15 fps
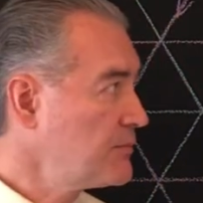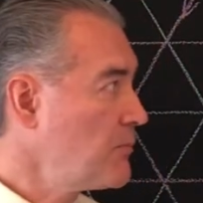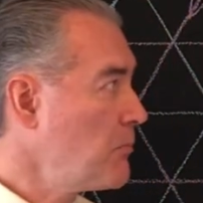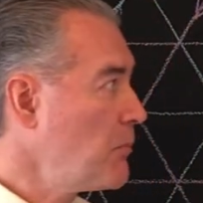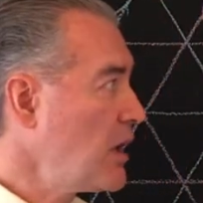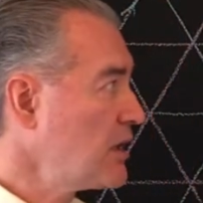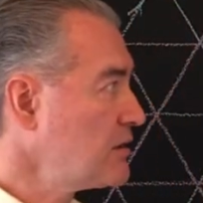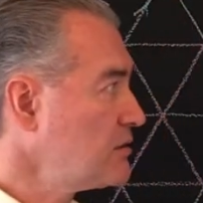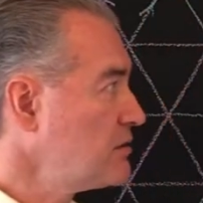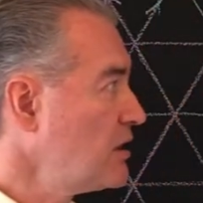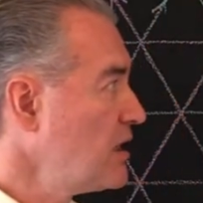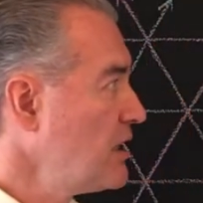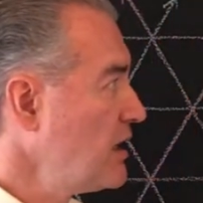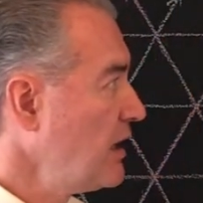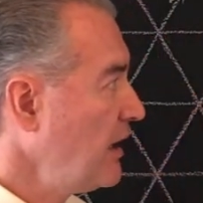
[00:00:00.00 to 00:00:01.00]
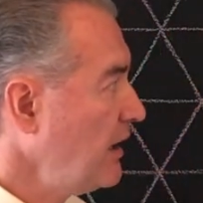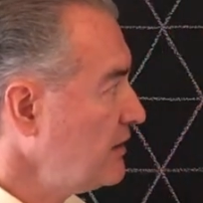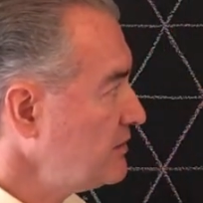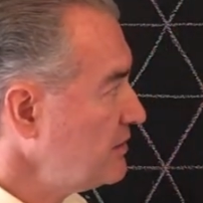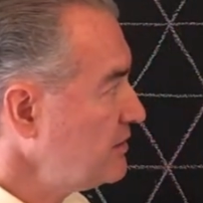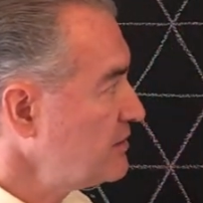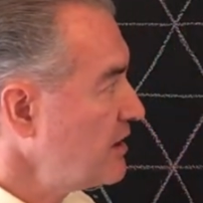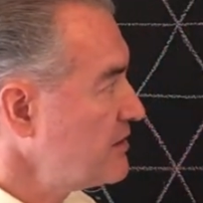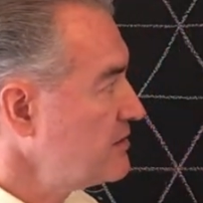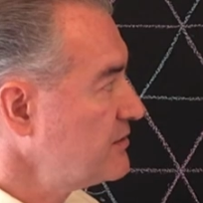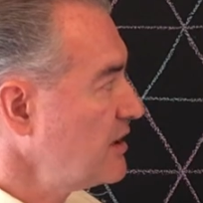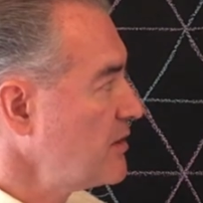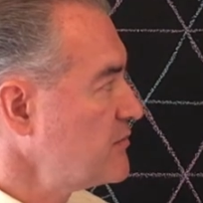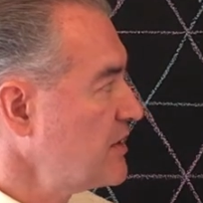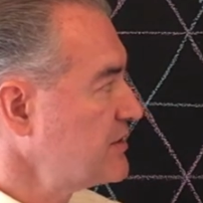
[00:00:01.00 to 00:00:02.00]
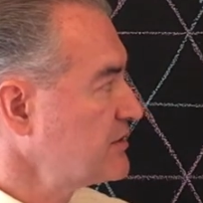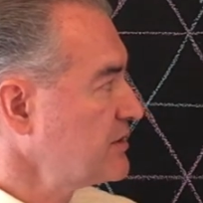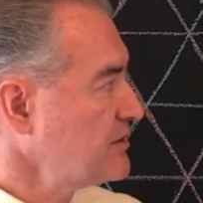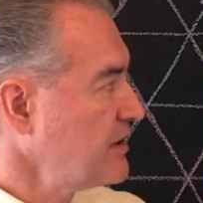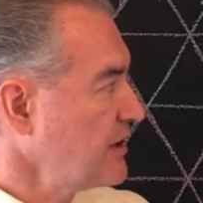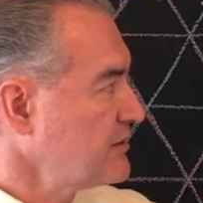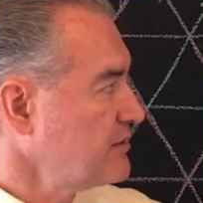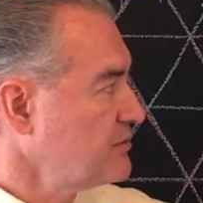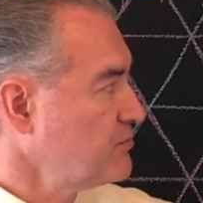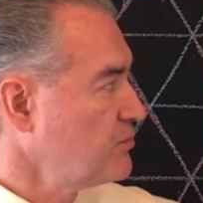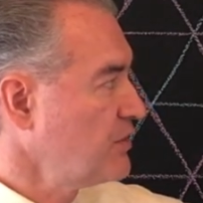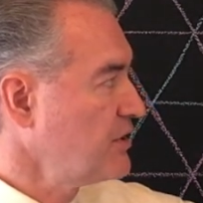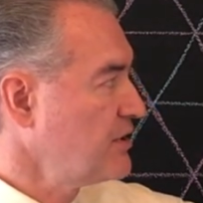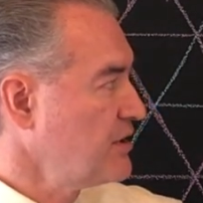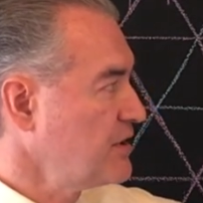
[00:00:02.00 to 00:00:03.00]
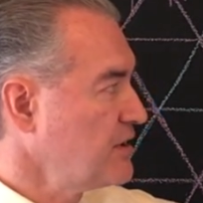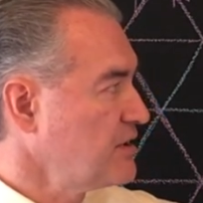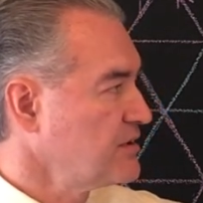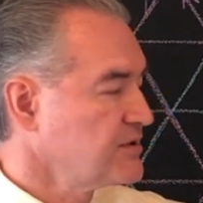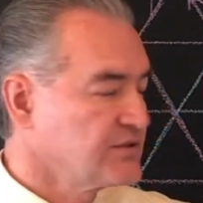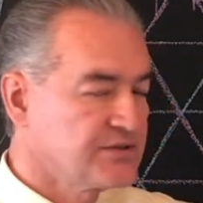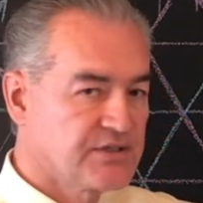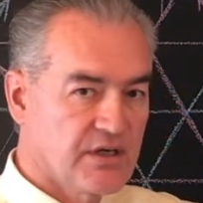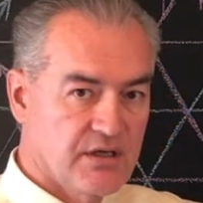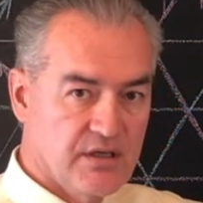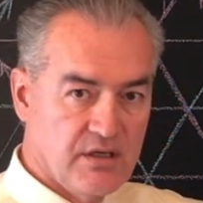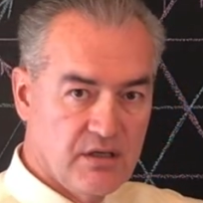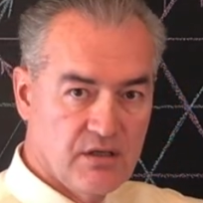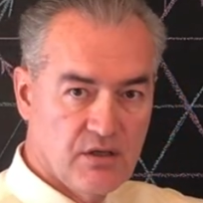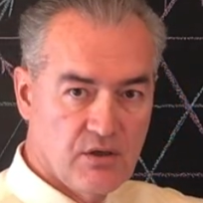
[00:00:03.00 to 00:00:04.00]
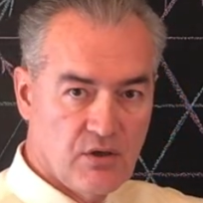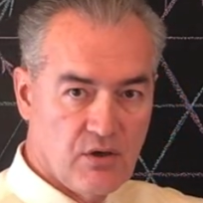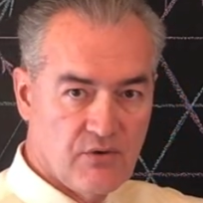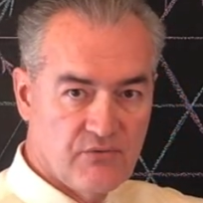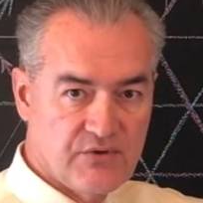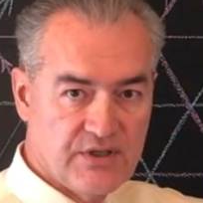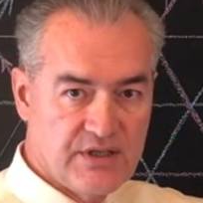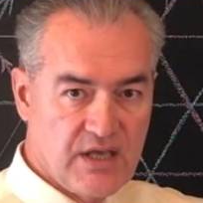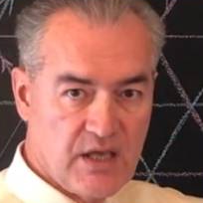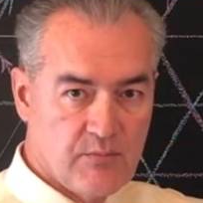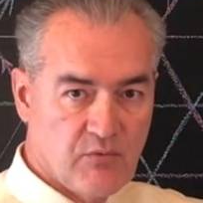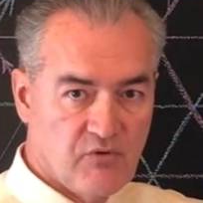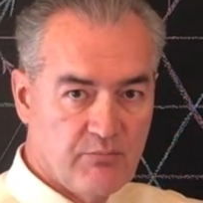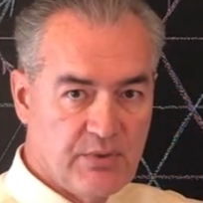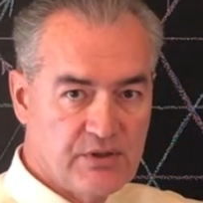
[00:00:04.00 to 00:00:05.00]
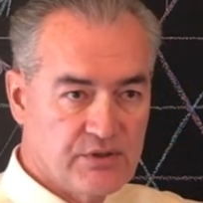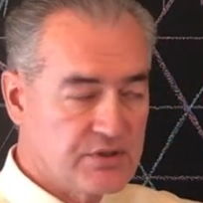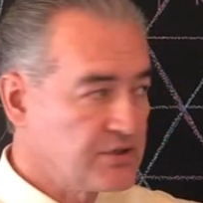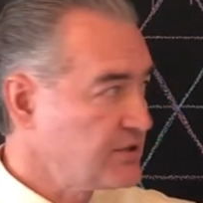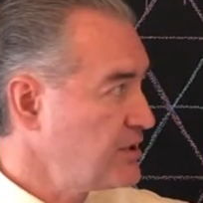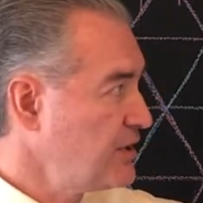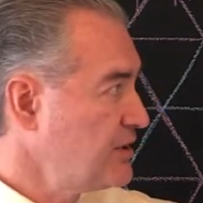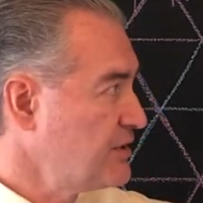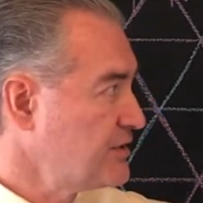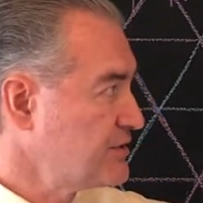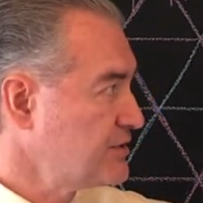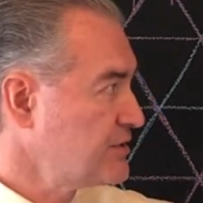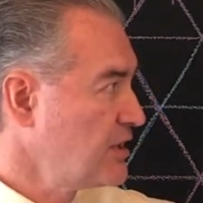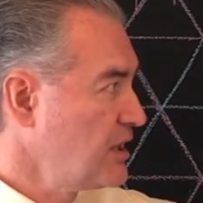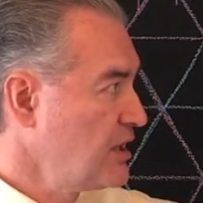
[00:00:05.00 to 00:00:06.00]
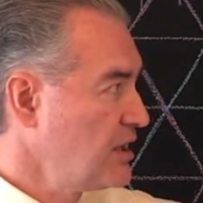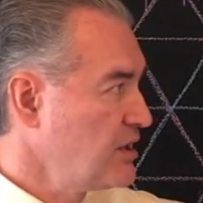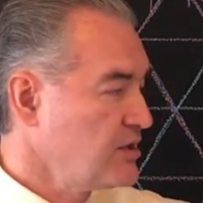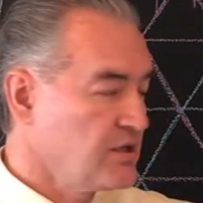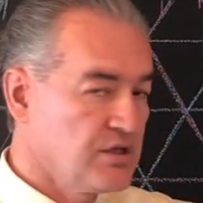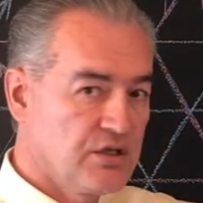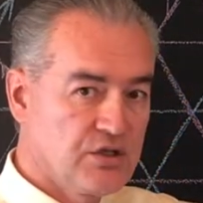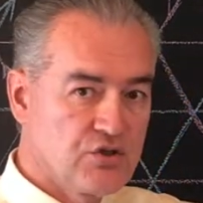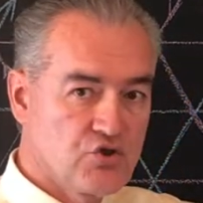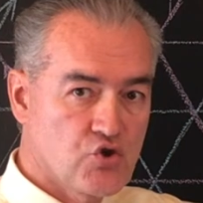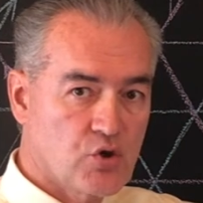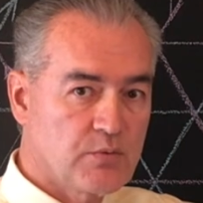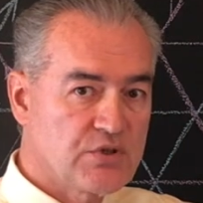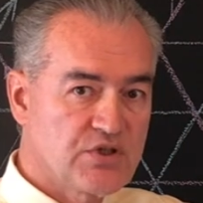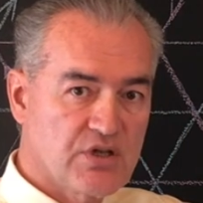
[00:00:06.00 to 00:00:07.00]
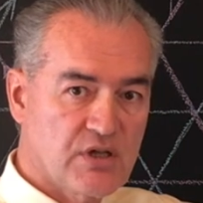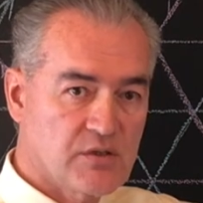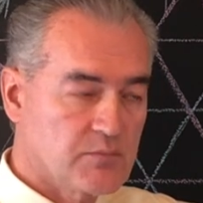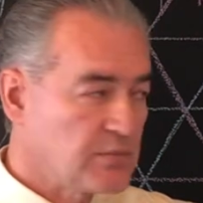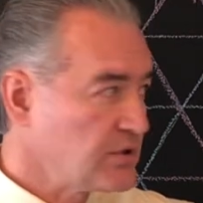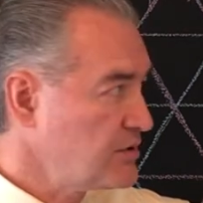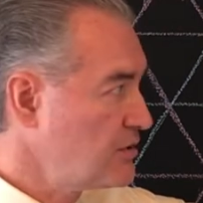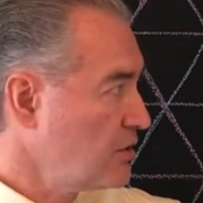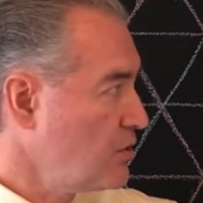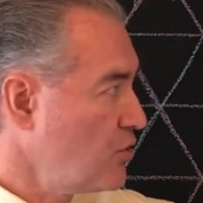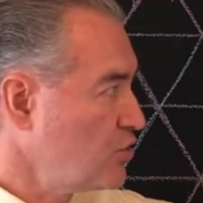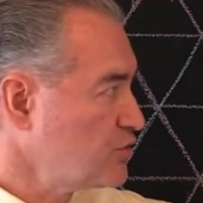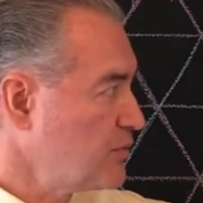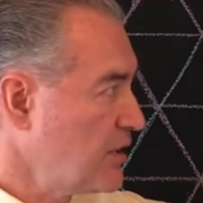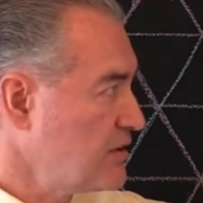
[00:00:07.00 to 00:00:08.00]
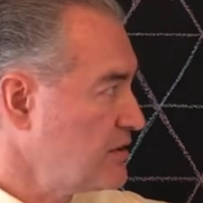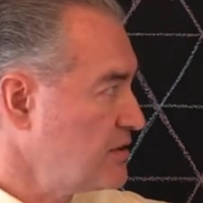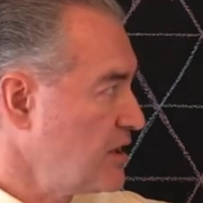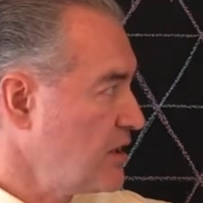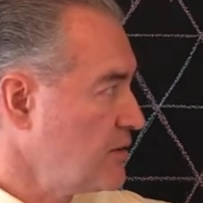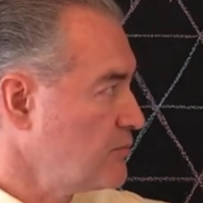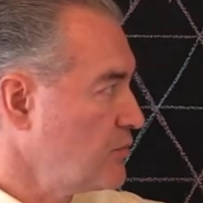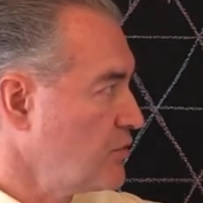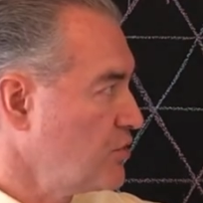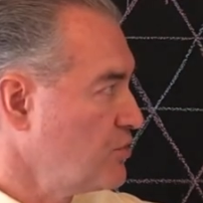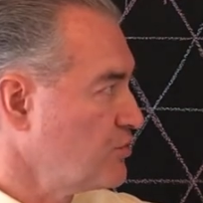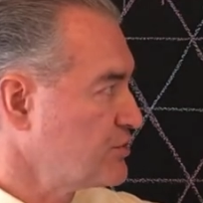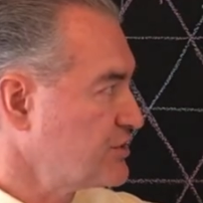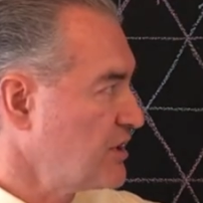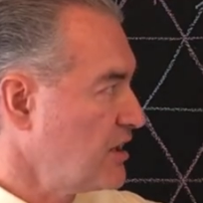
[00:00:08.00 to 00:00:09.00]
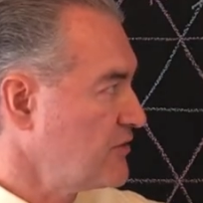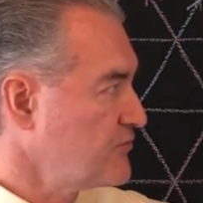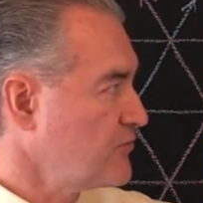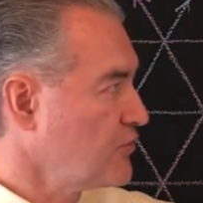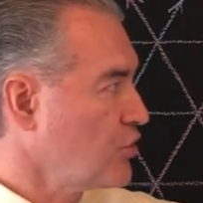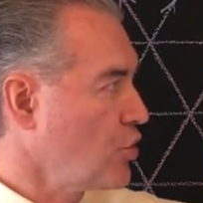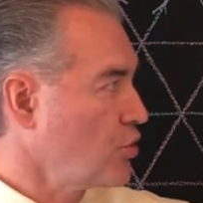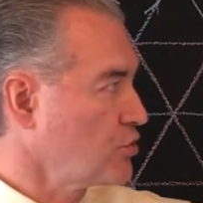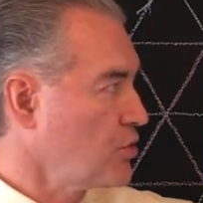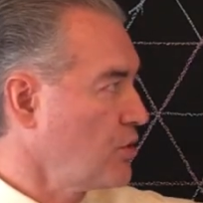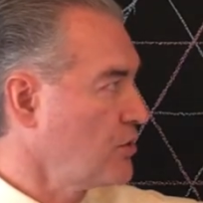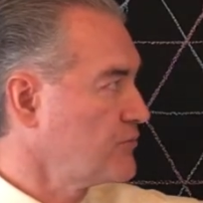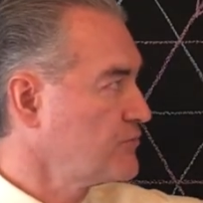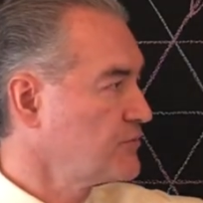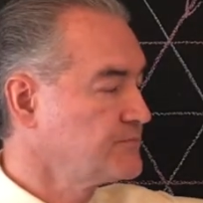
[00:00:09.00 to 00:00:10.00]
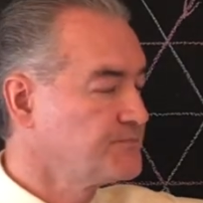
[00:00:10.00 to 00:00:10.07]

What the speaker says: model. And another name that's connected with the study of the game of billiard is the German gentleman that goes by the name Gustav Kirchhoff.